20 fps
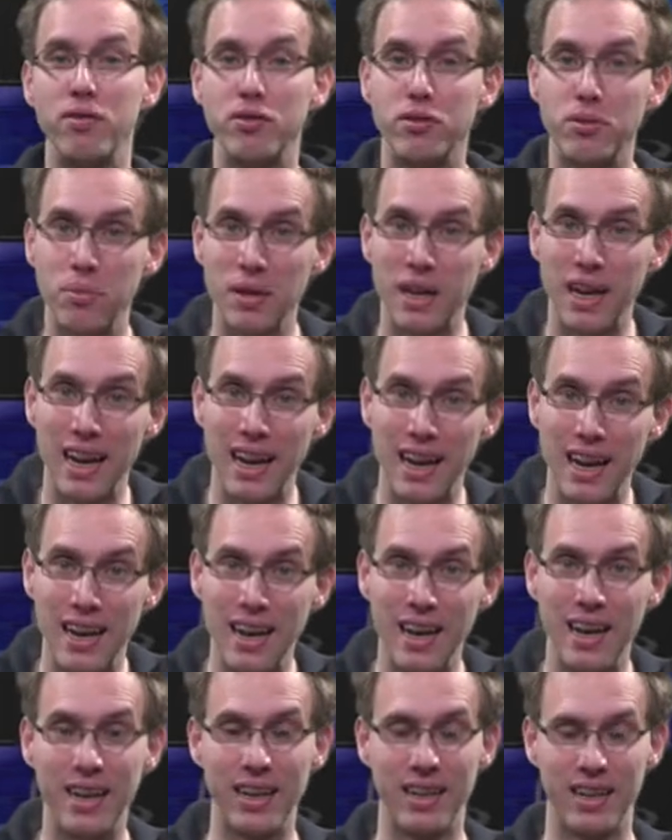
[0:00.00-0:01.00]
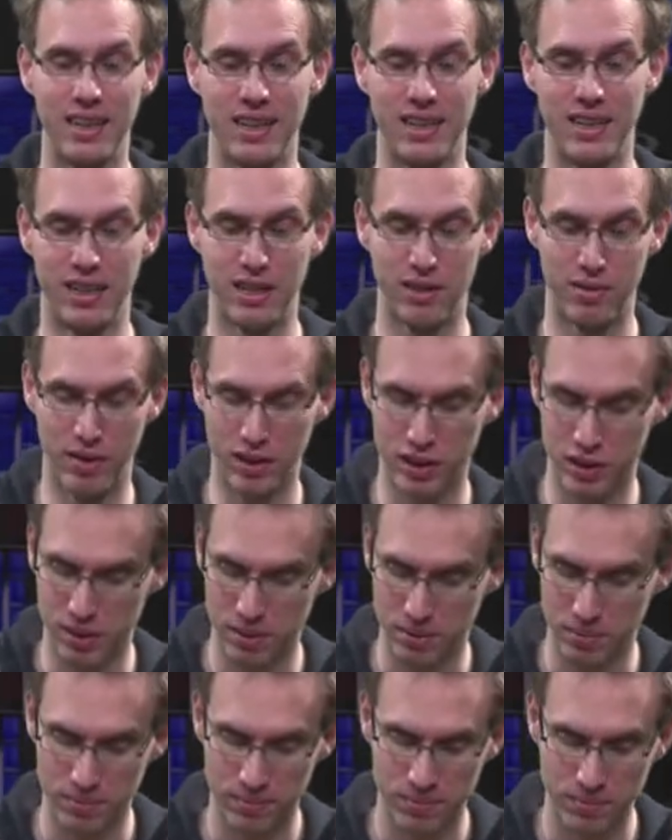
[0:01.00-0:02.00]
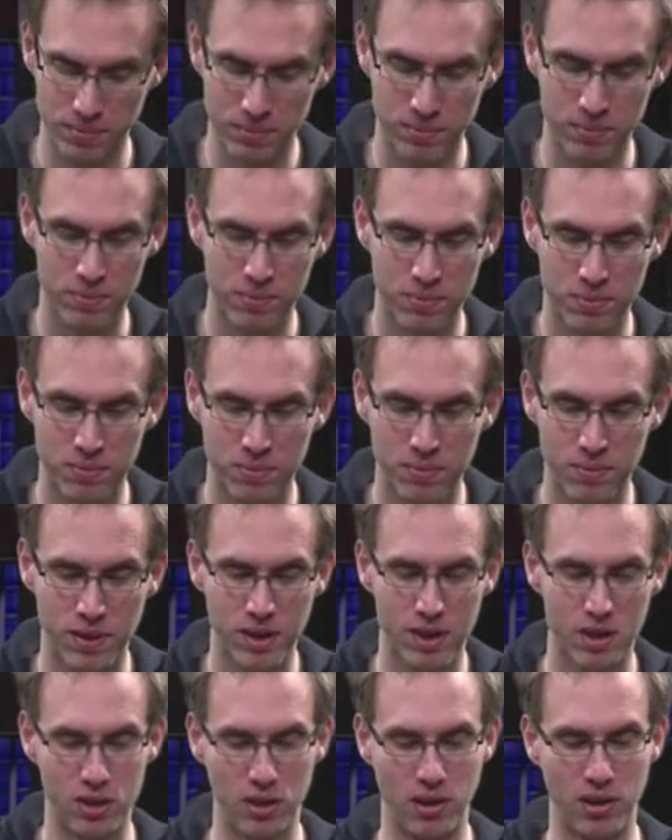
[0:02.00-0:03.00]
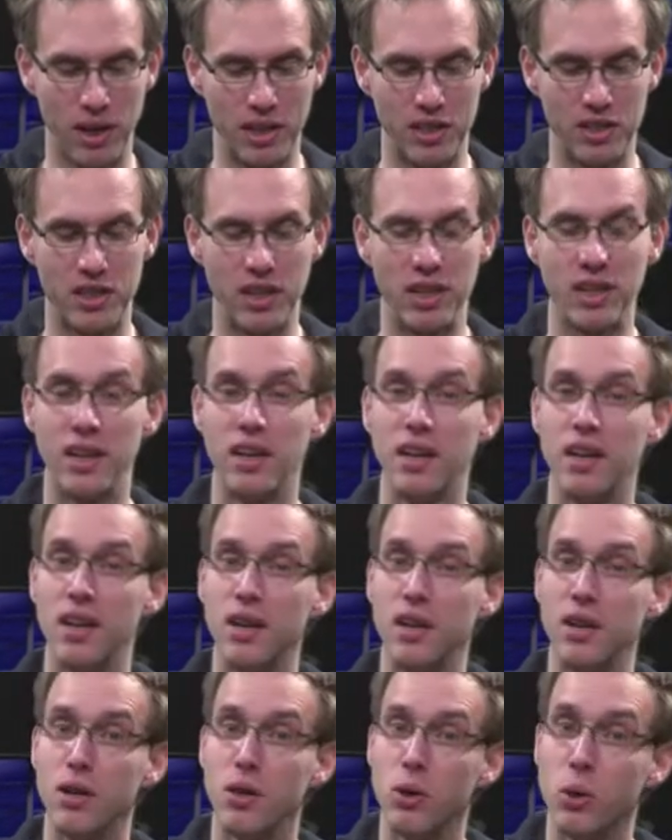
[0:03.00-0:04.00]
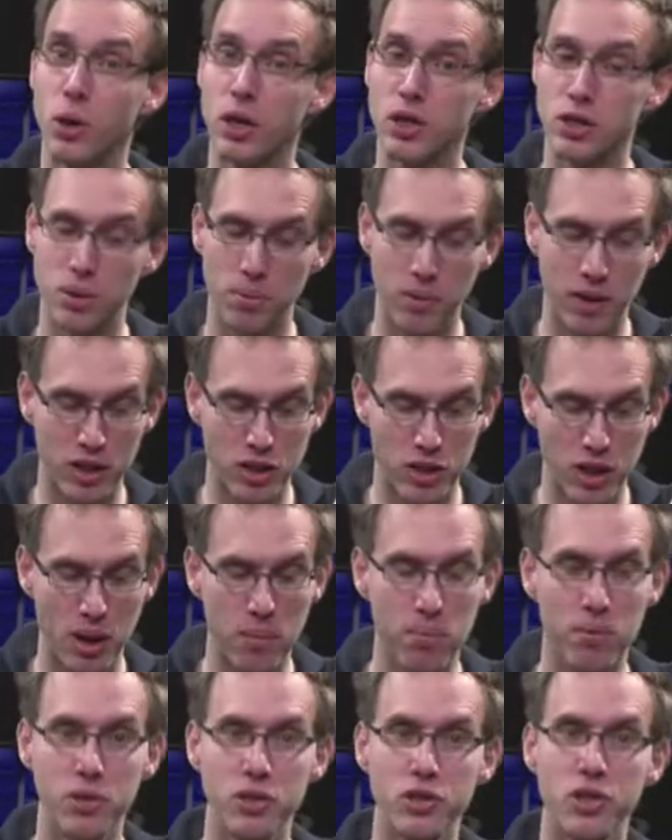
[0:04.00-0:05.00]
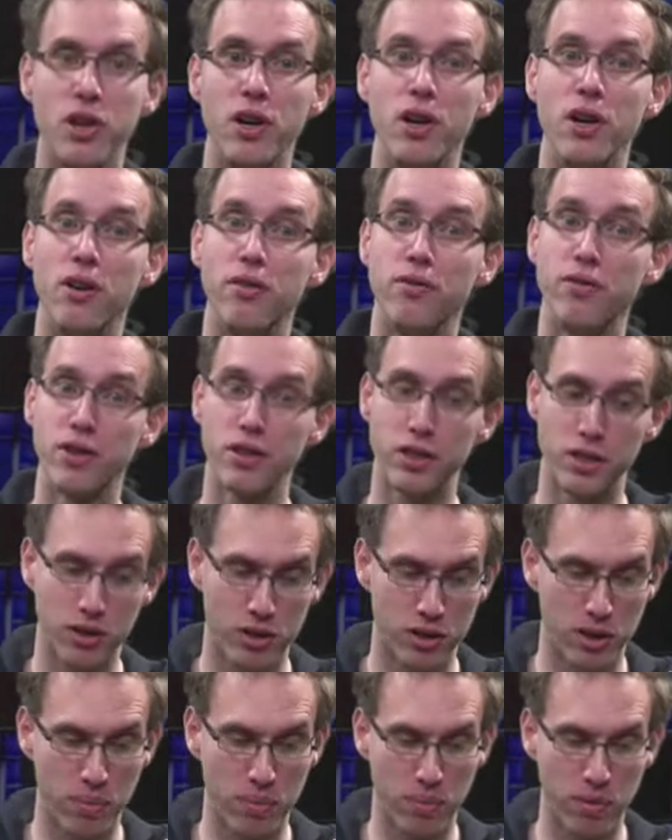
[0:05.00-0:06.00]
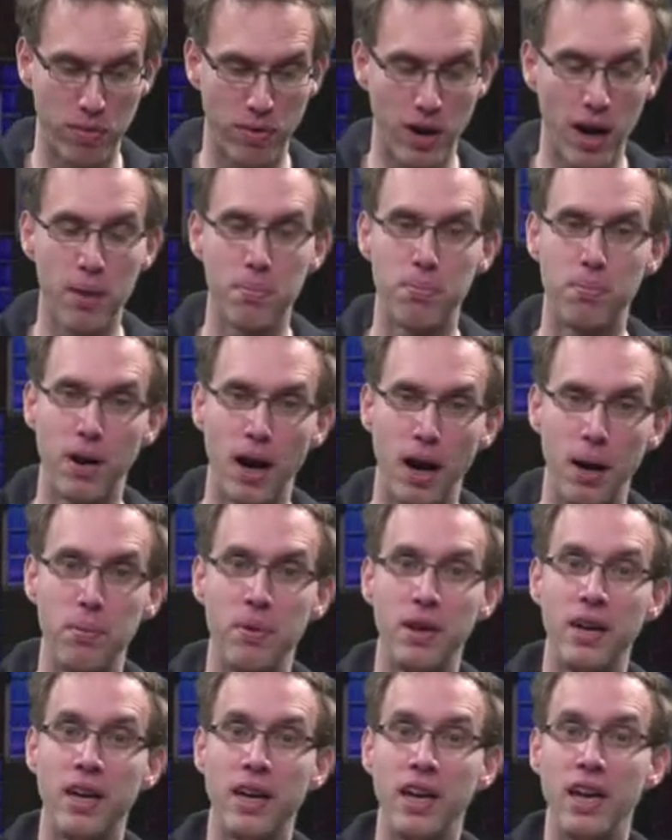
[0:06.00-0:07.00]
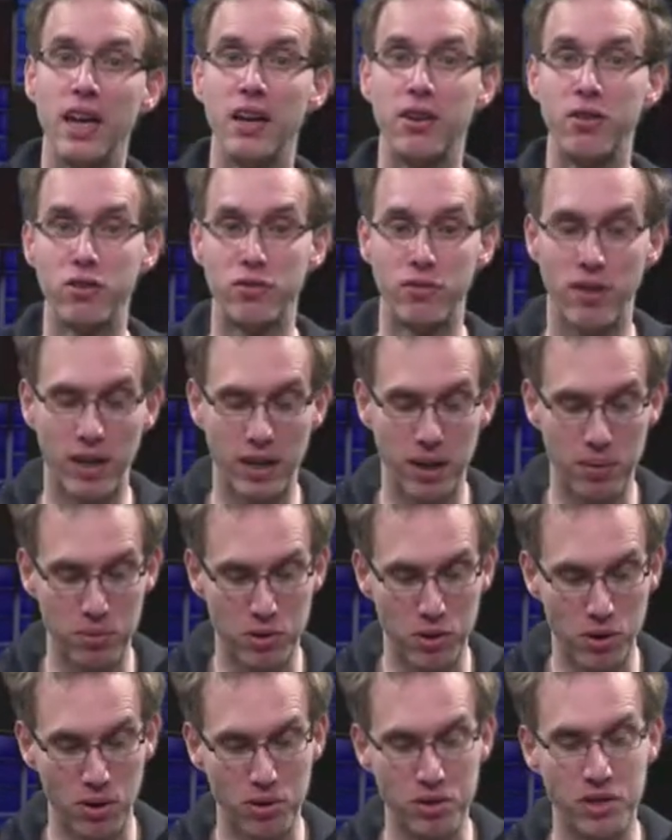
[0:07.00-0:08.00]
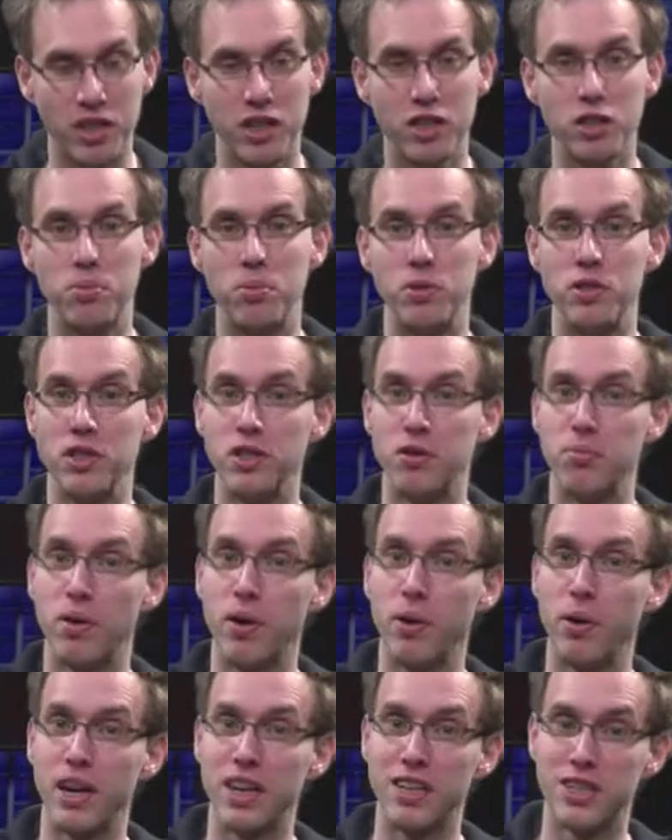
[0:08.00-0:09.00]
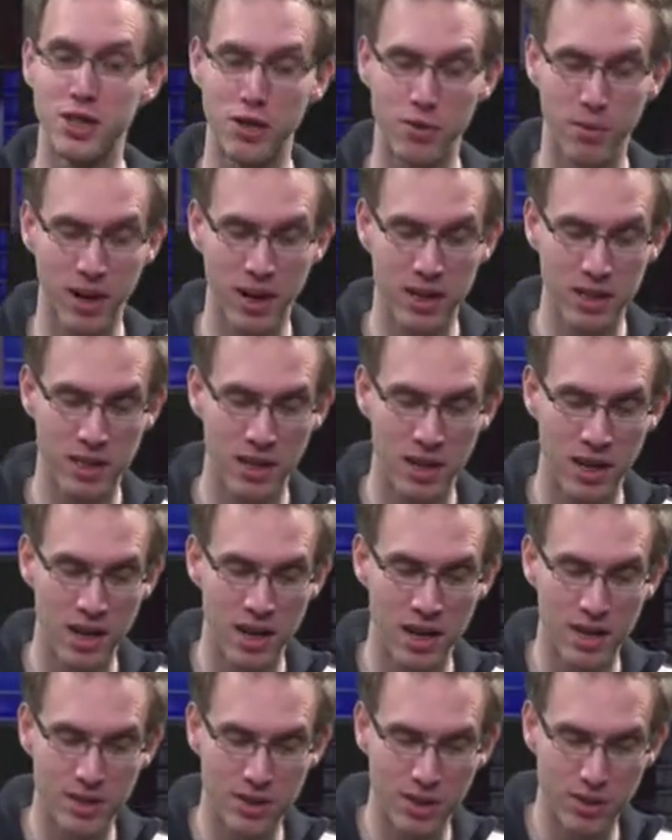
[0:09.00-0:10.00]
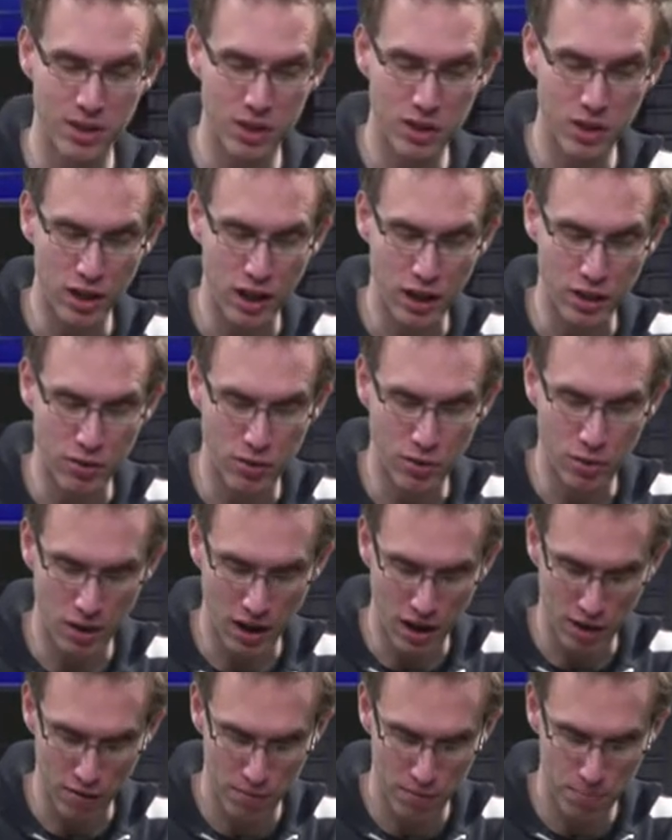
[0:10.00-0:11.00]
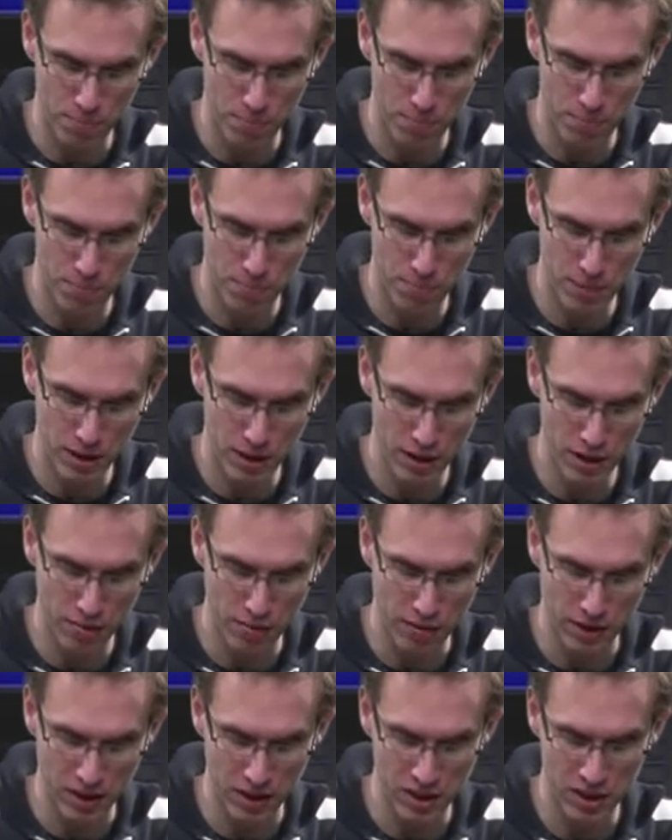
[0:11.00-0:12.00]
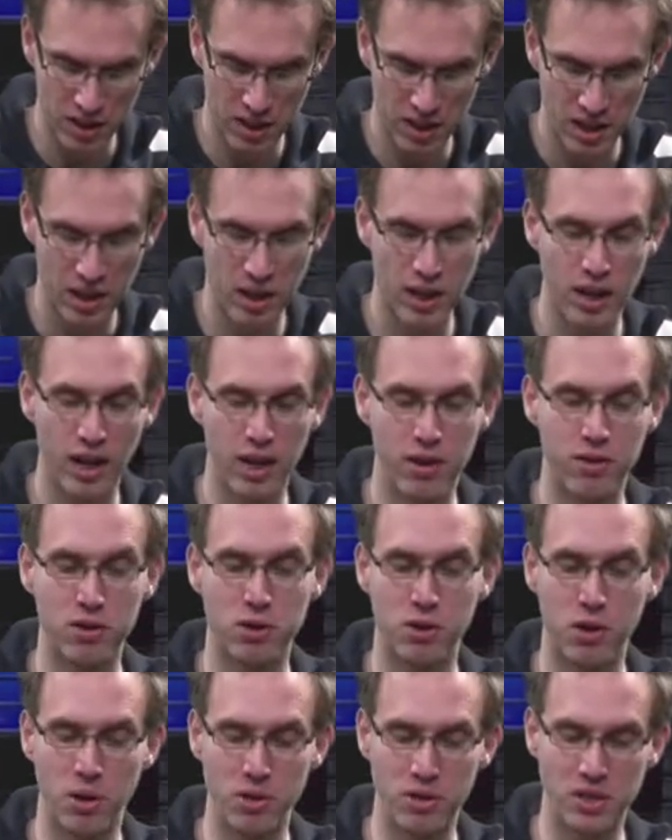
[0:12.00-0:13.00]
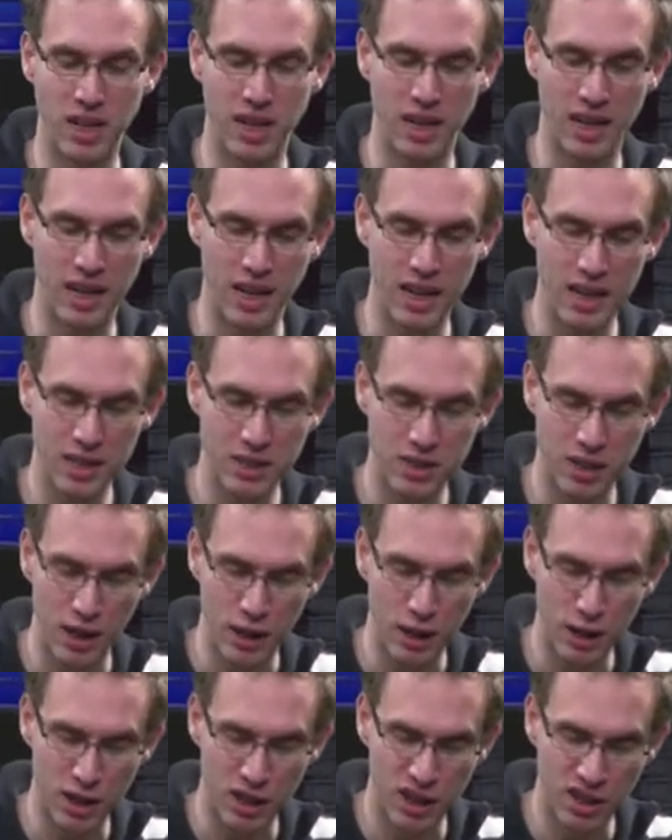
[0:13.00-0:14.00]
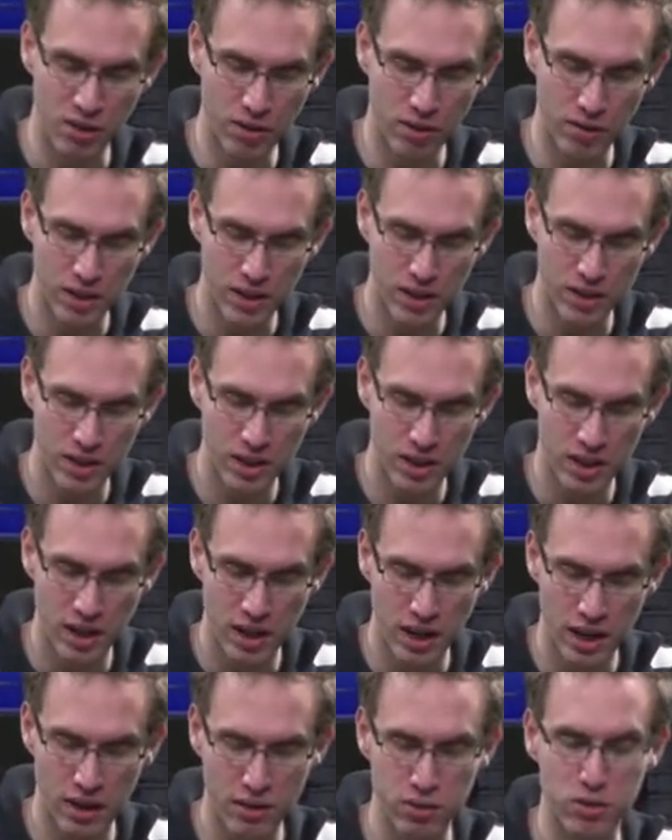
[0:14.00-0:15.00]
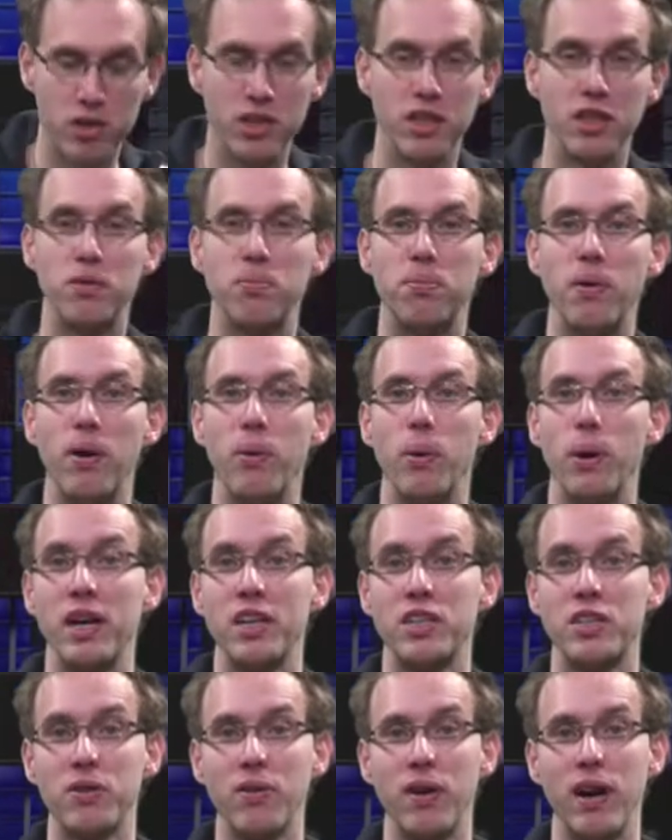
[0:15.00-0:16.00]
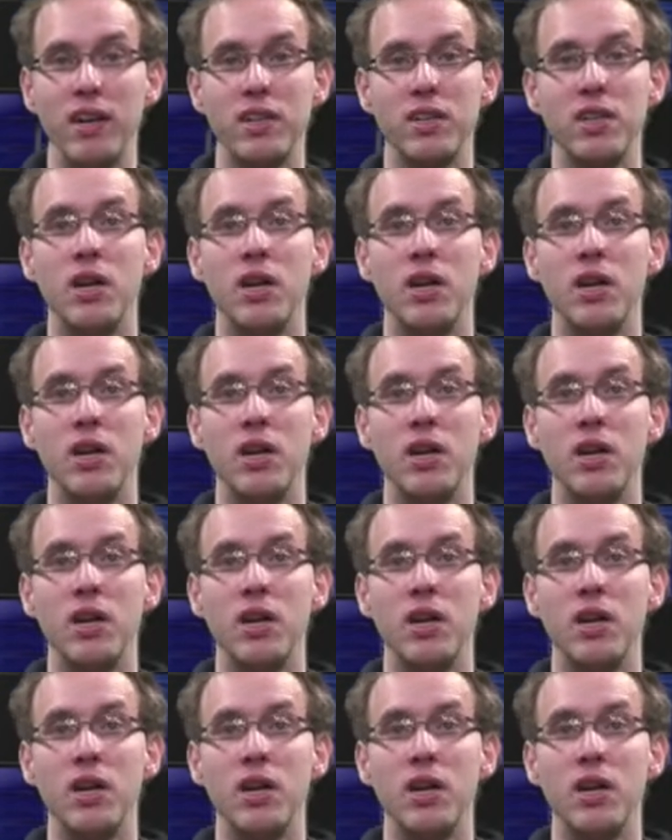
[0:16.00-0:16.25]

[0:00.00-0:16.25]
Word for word: be linear in the equation. So let's take a look at some examples. First example, y prime equals y times cosine x plus e to the power x squared. So in this case, we would have p of x equals cosine x and q of x equals e to the power x squared.